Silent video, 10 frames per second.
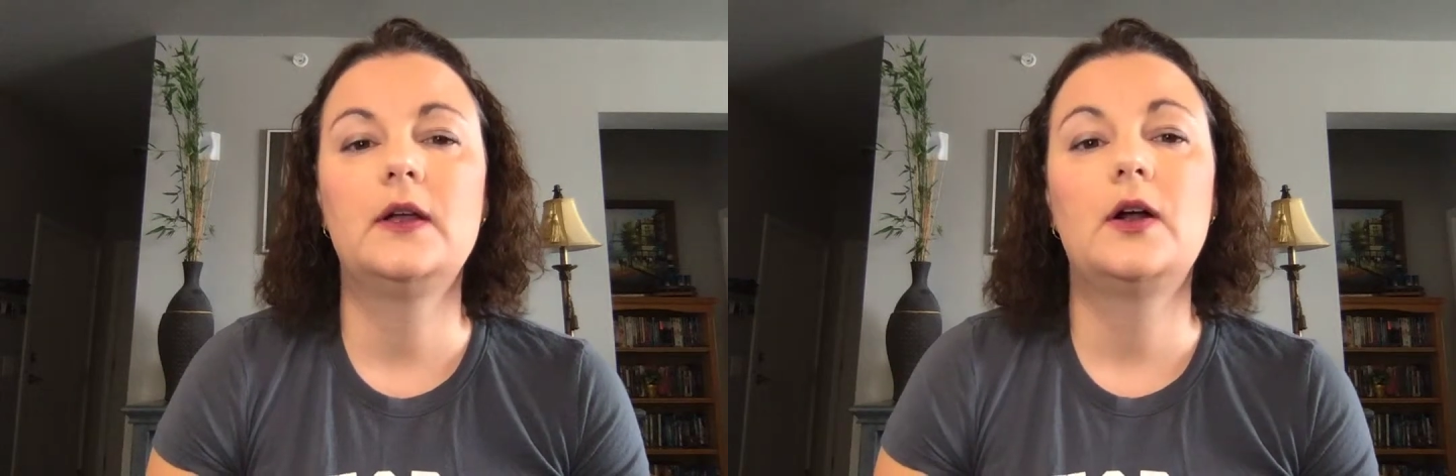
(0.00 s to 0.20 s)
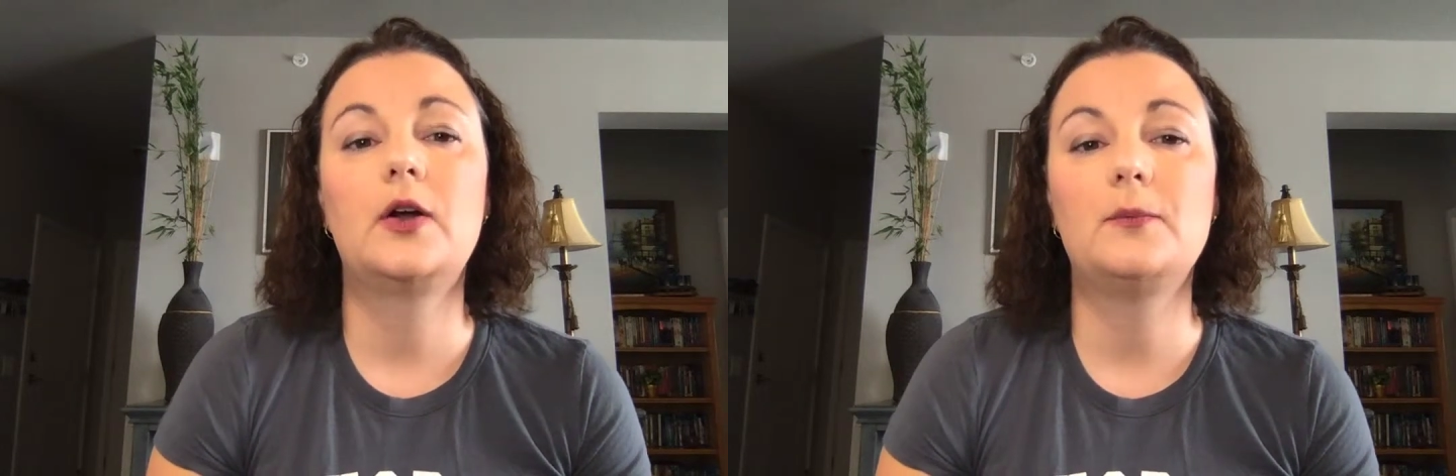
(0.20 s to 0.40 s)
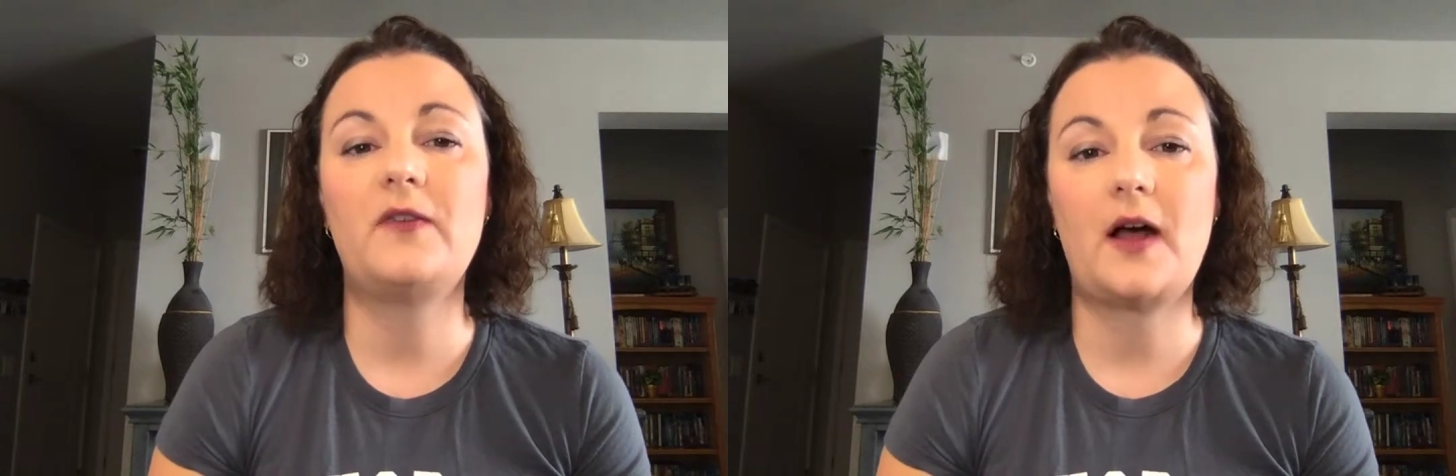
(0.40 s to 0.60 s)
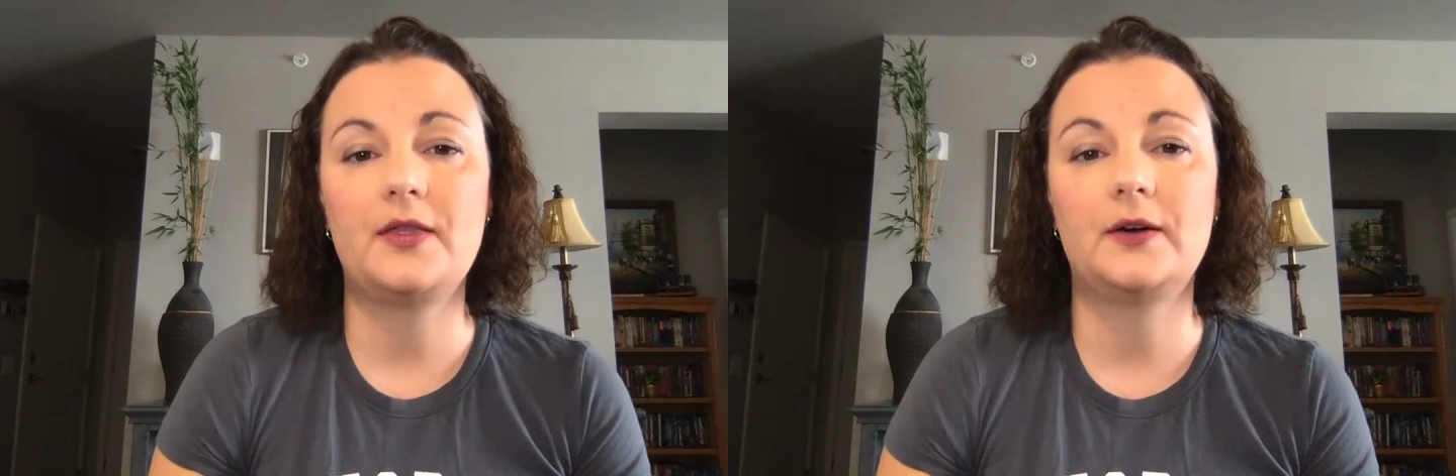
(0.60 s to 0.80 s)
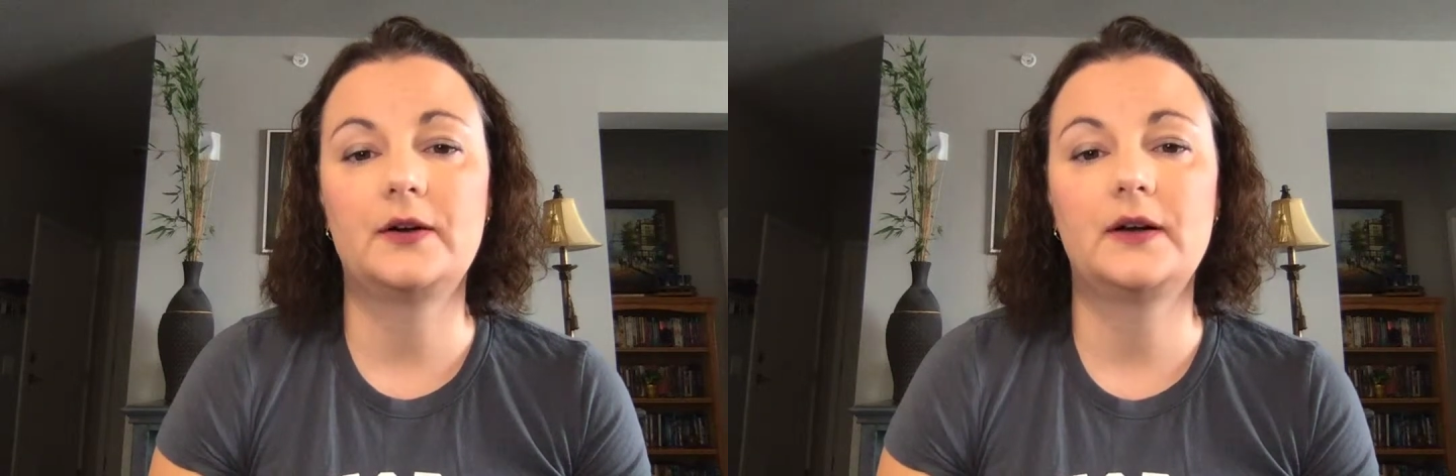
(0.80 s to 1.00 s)
her
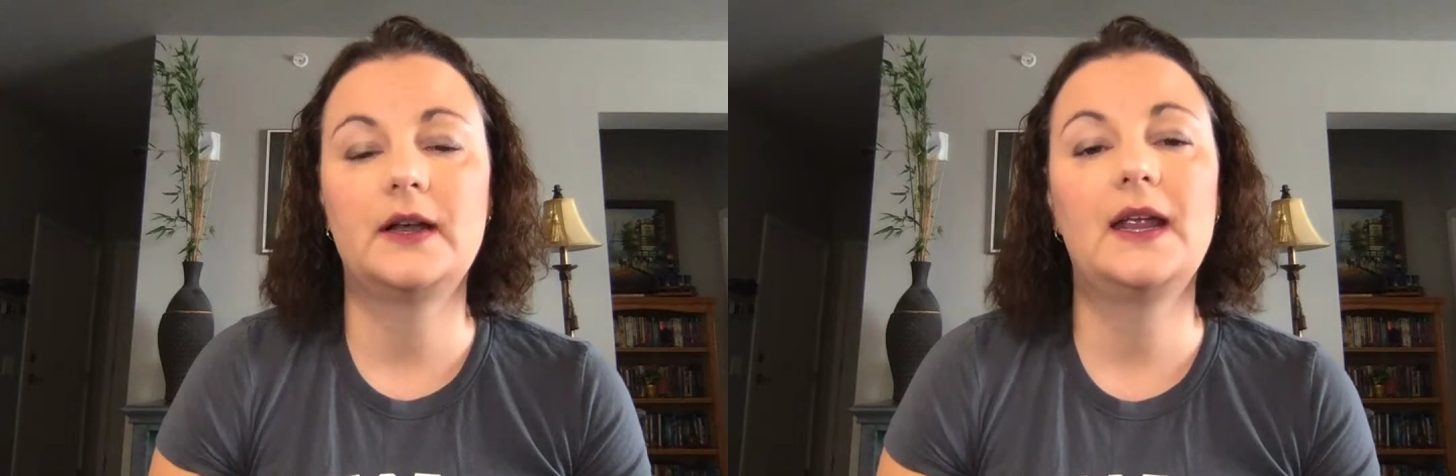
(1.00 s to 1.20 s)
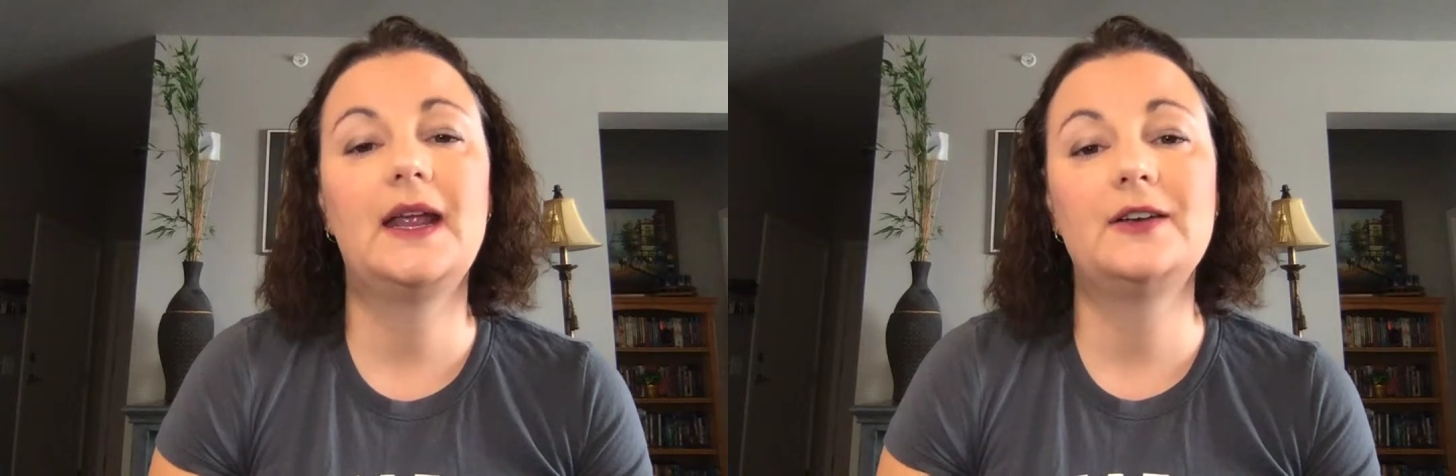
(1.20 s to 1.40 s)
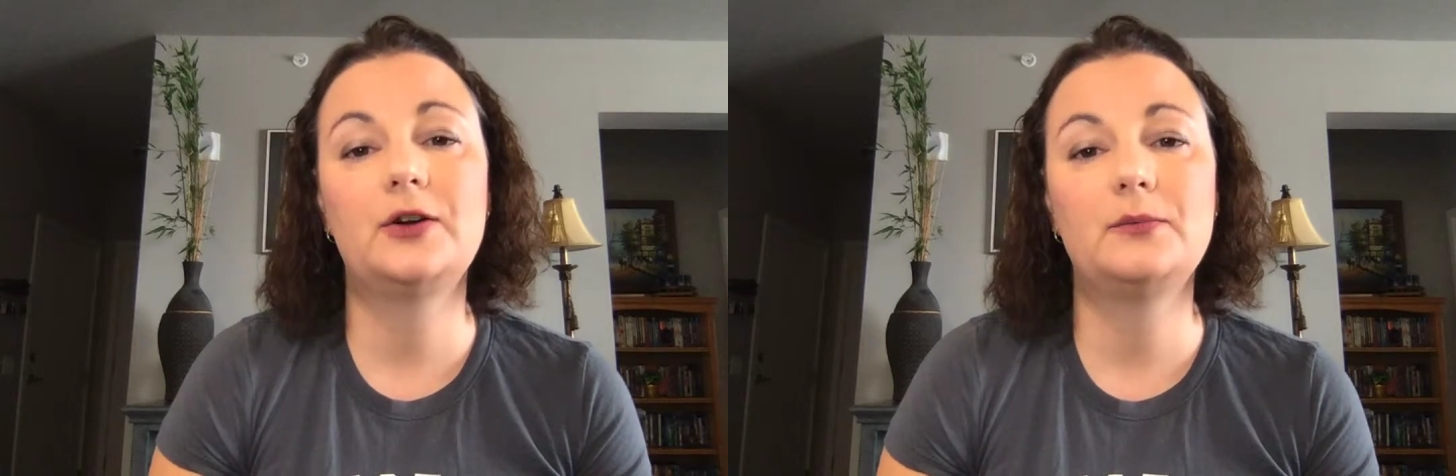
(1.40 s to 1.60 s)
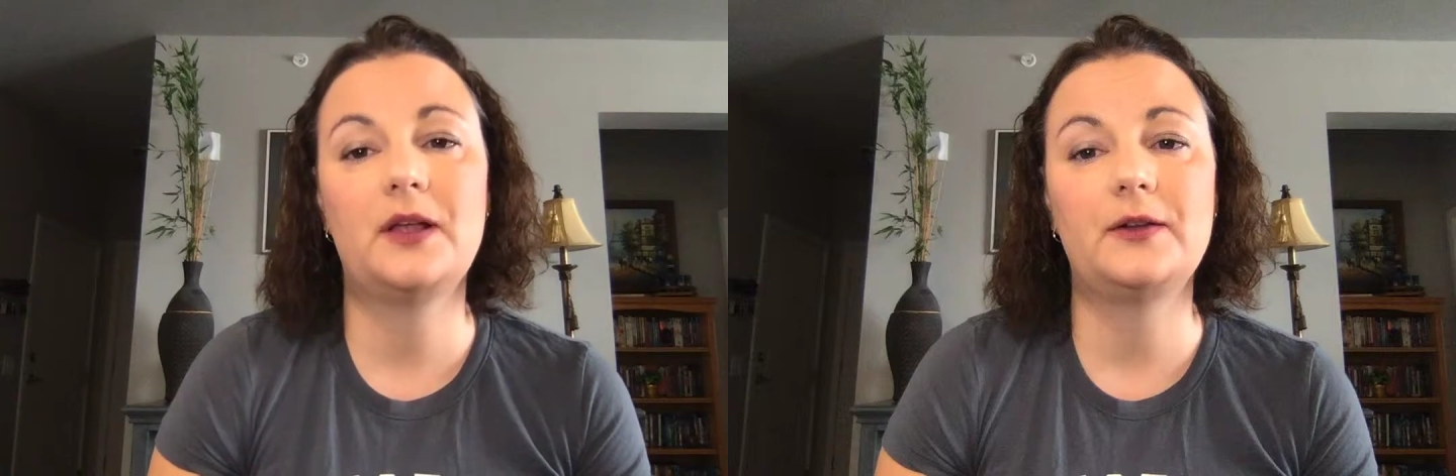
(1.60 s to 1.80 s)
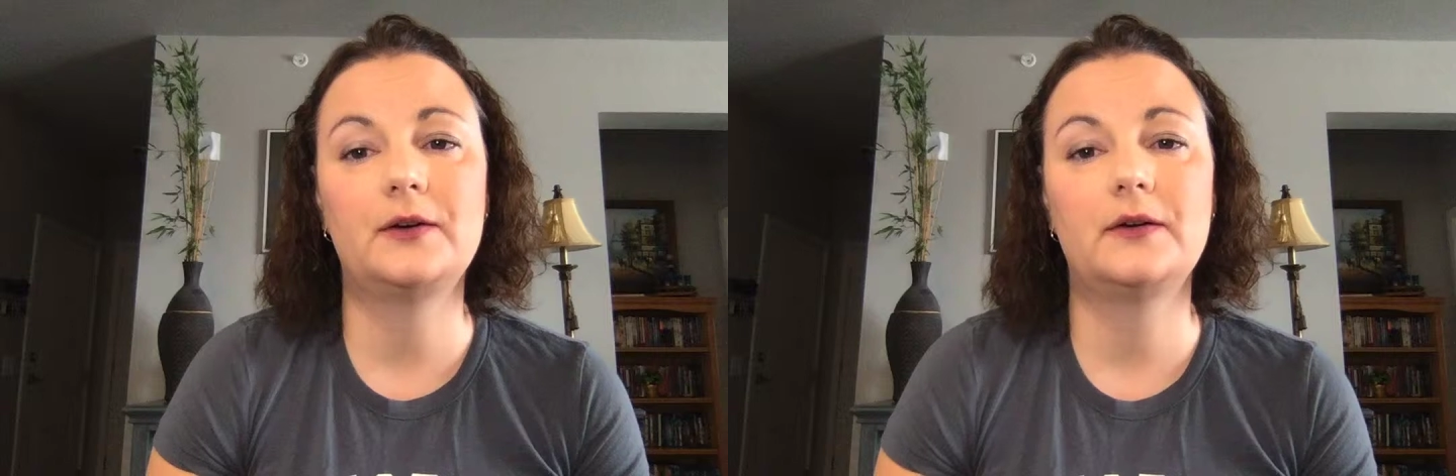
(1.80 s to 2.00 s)
father, and her
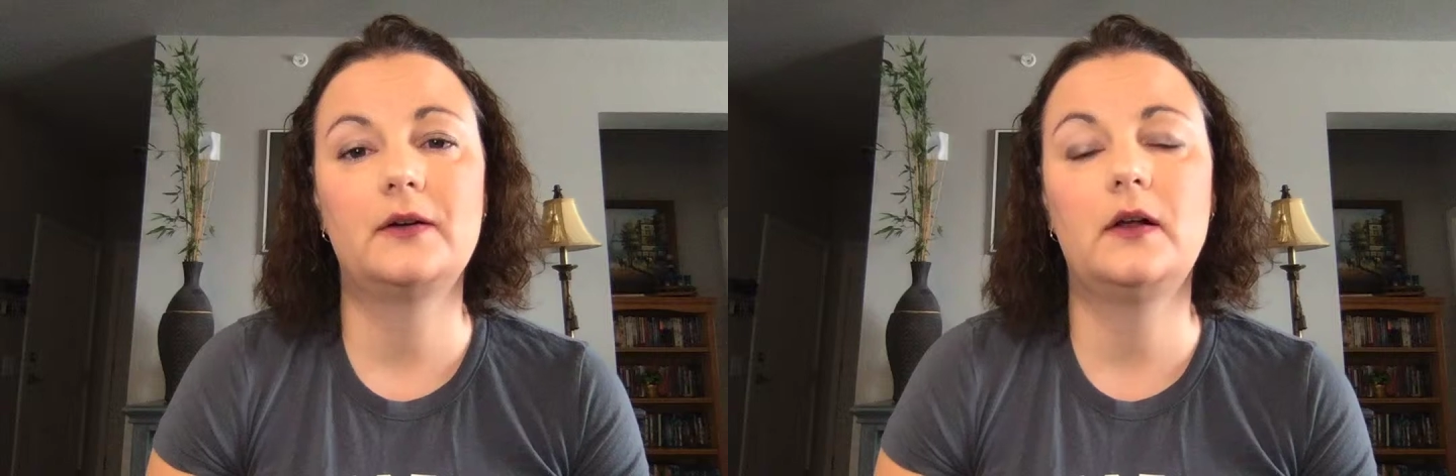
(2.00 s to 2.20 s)
mother,